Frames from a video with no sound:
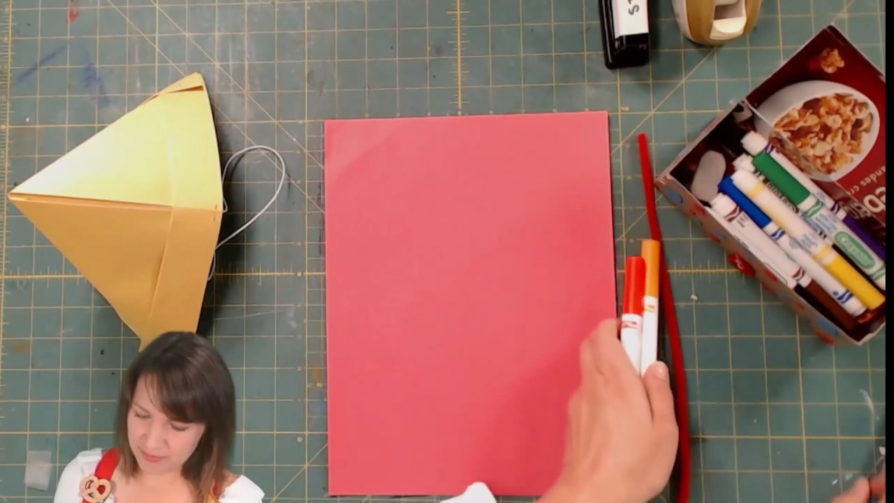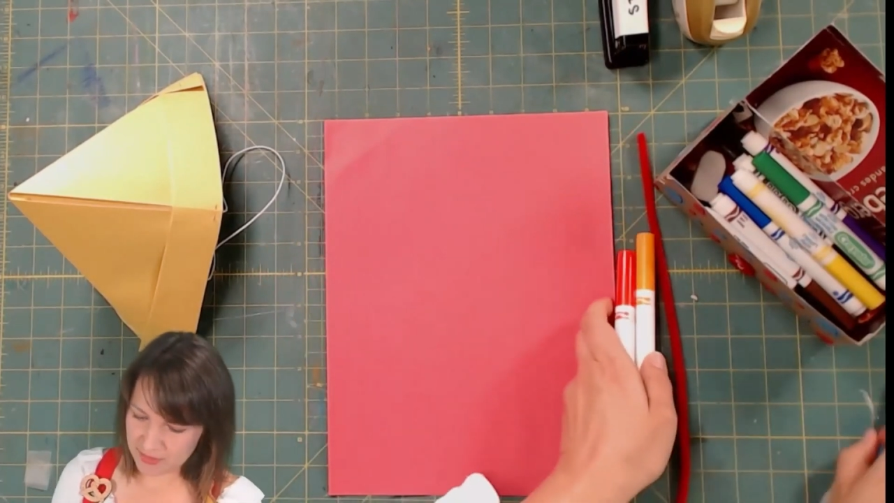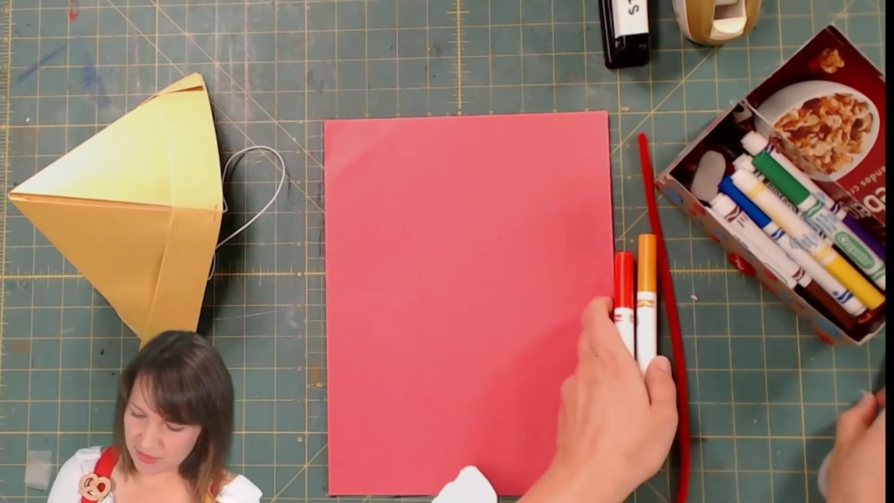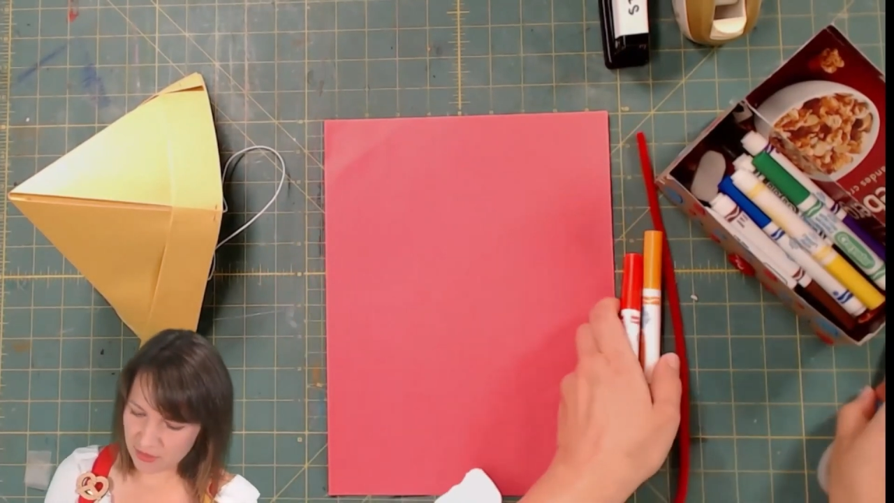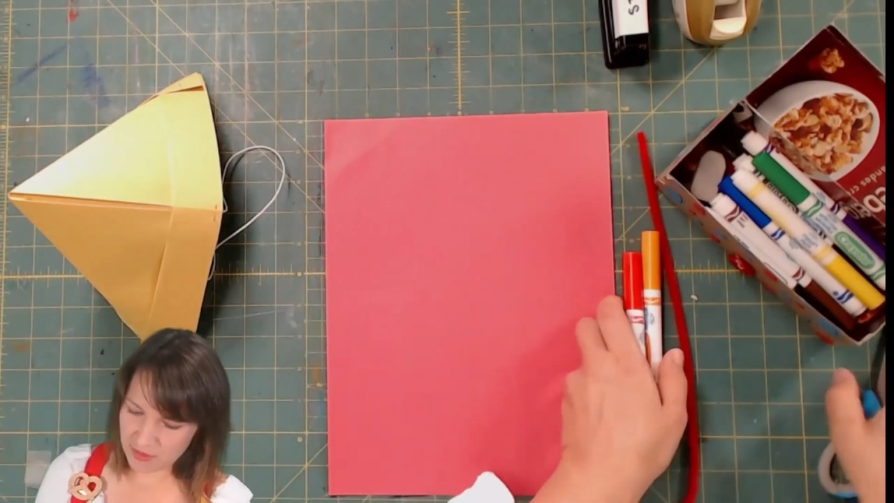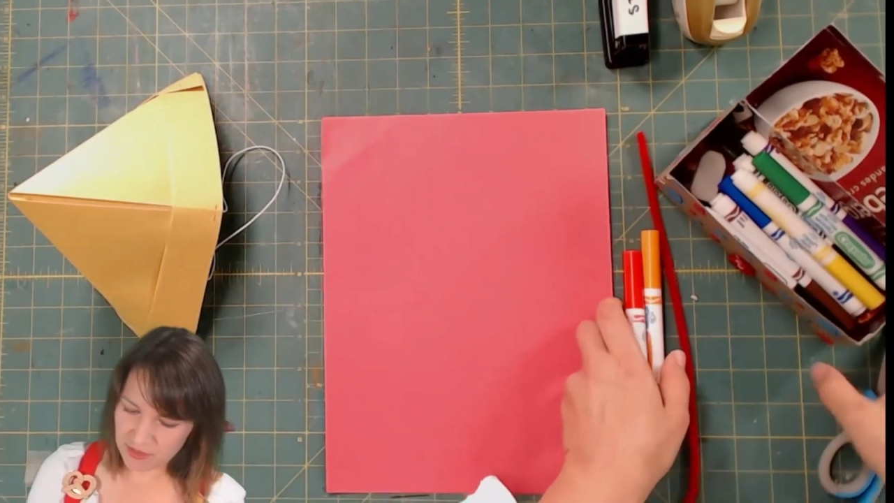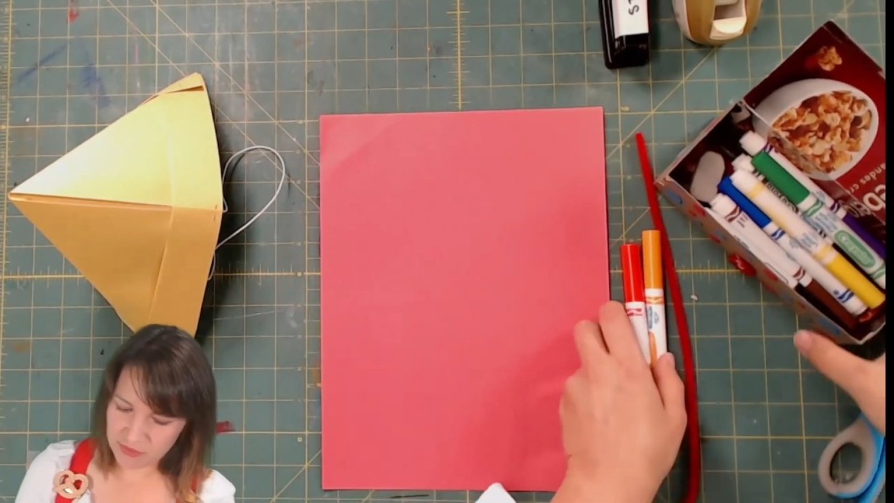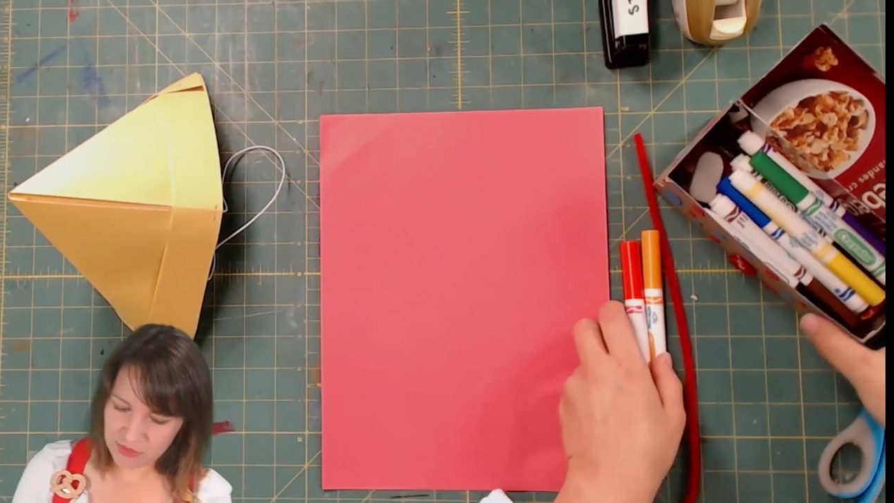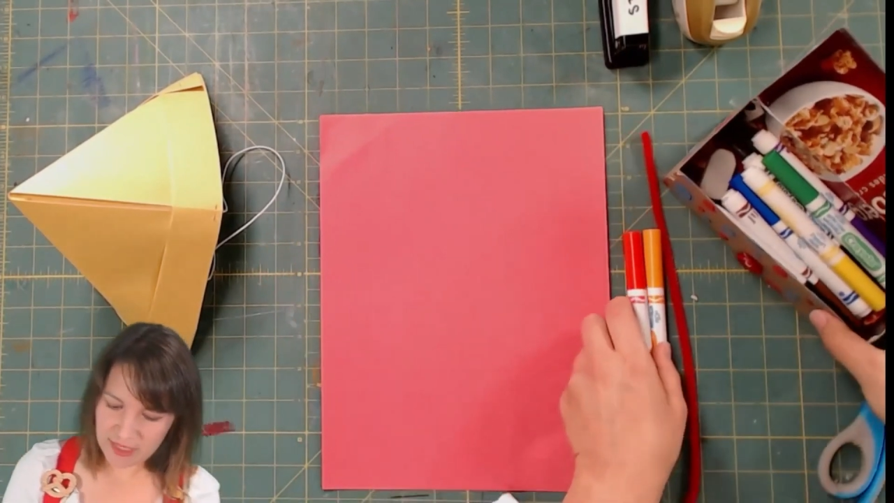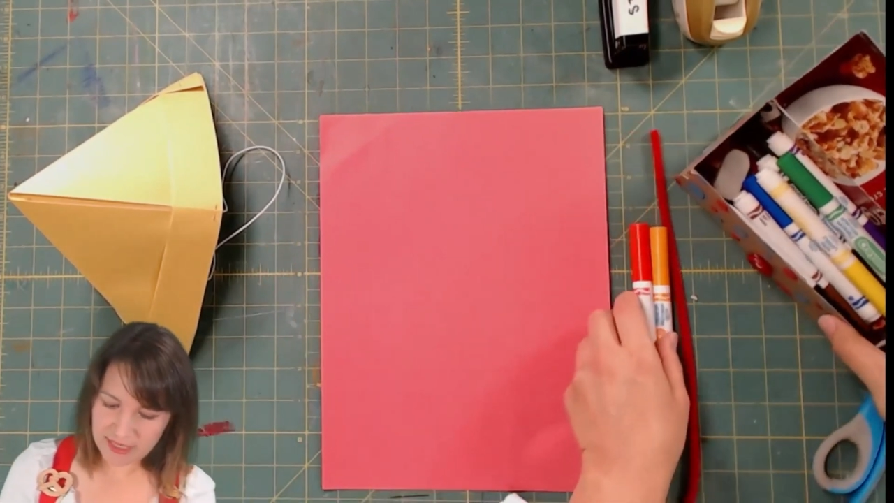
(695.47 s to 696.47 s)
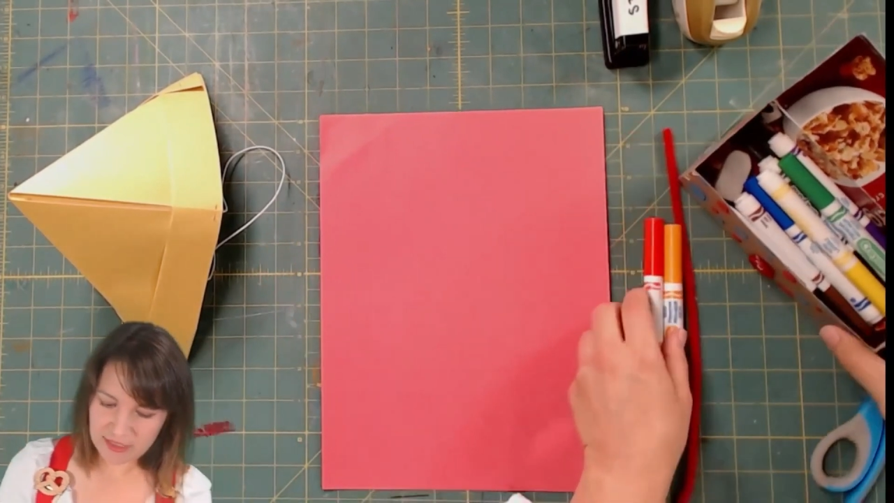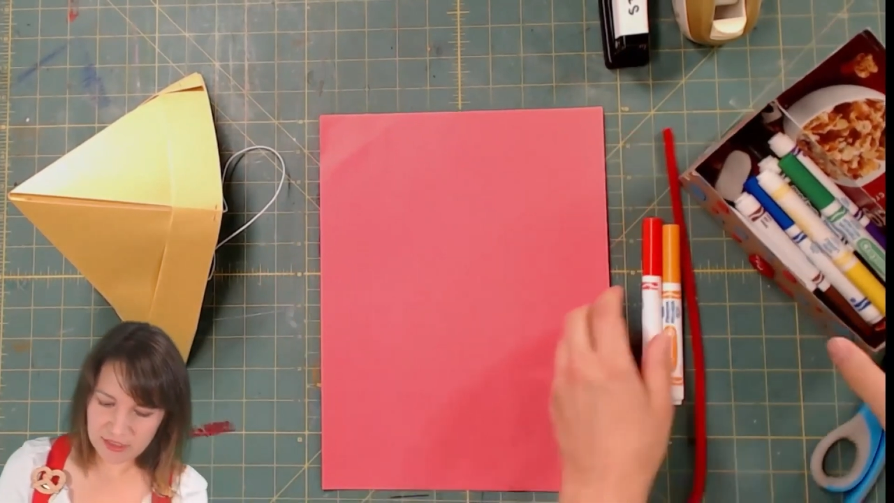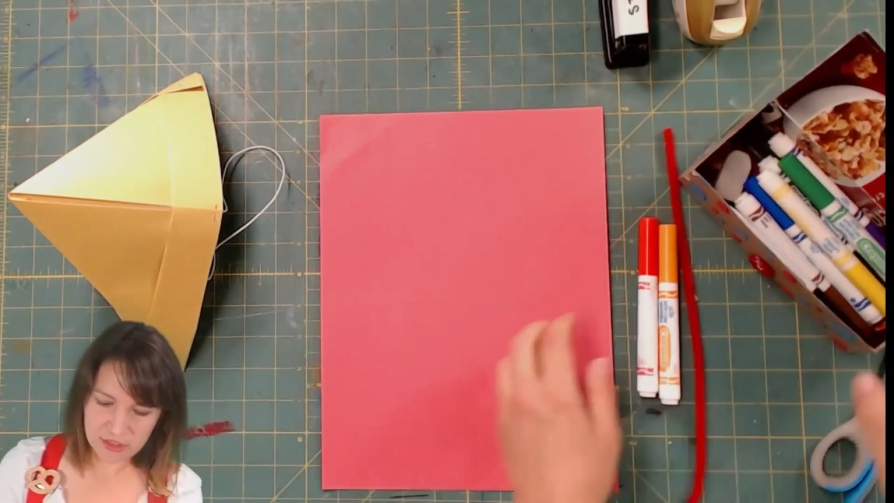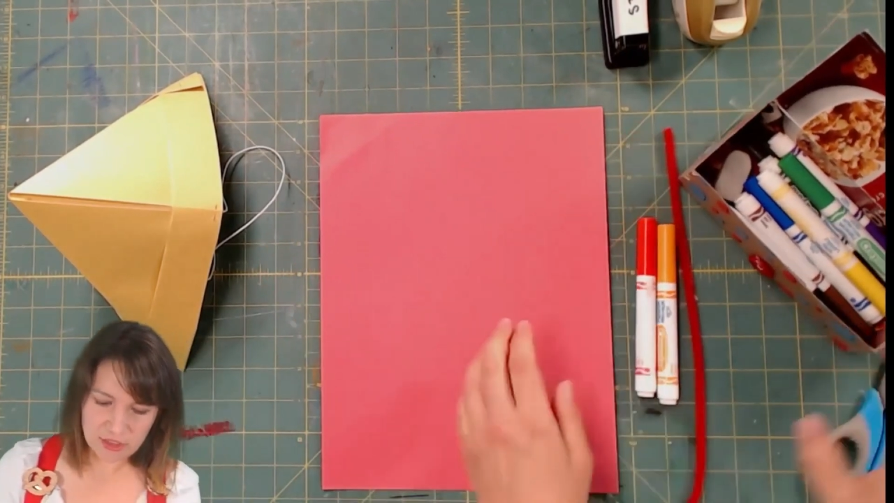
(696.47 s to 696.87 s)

So if you'd like to